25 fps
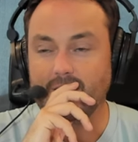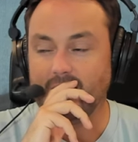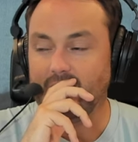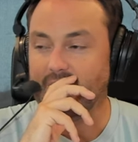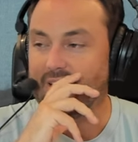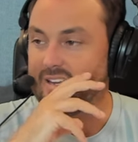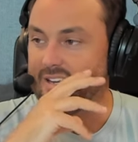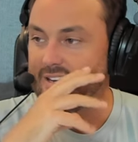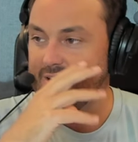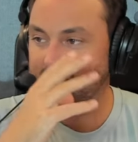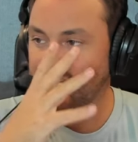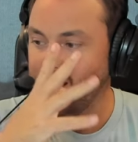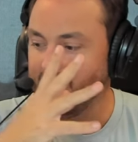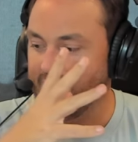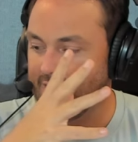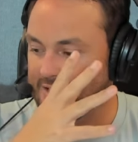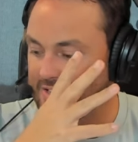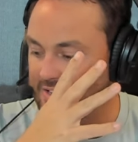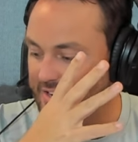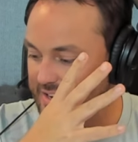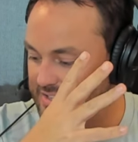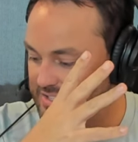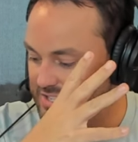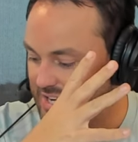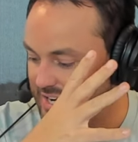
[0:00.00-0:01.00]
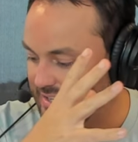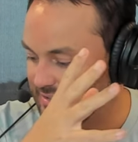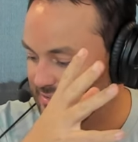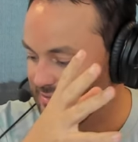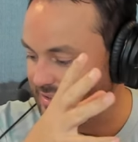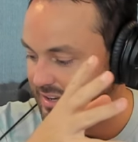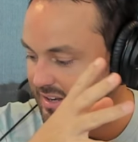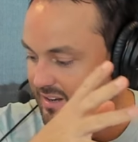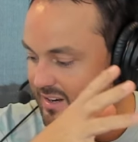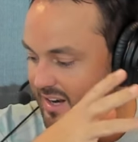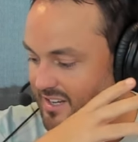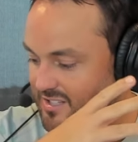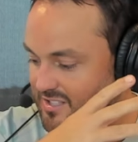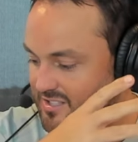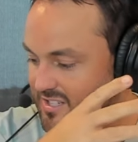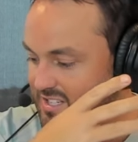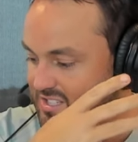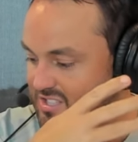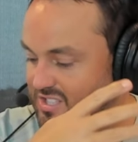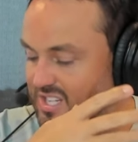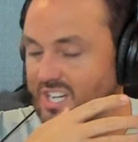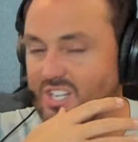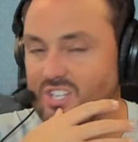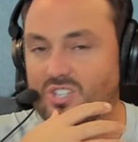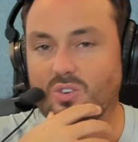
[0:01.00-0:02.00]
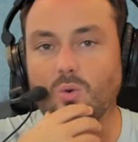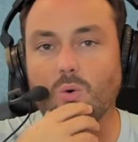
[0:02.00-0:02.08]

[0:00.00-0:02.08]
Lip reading: Is it an SEC